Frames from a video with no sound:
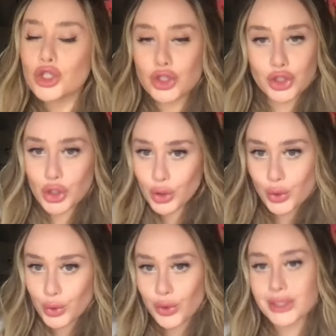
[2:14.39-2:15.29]

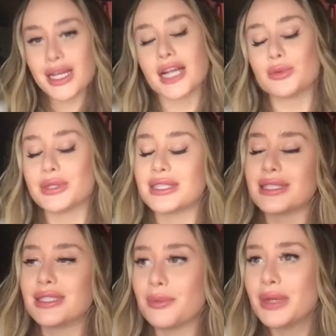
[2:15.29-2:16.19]
to attachment
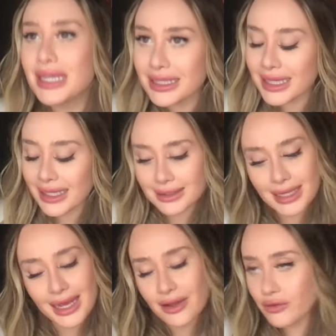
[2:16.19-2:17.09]
system healing and
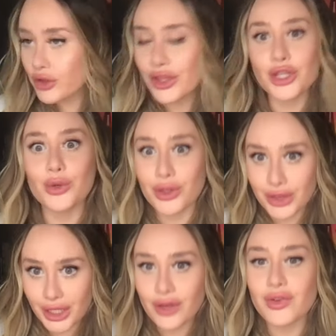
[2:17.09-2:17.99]
everything you can
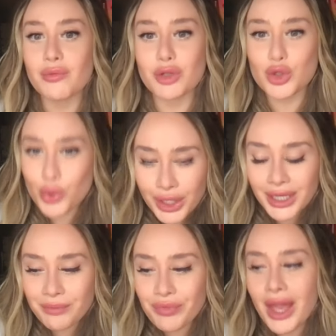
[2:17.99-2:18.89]
think of in
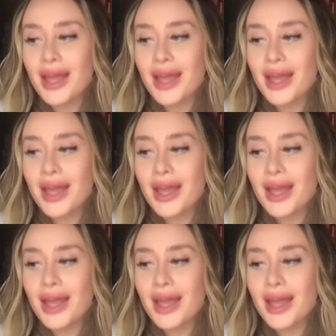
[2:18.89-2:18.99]
between.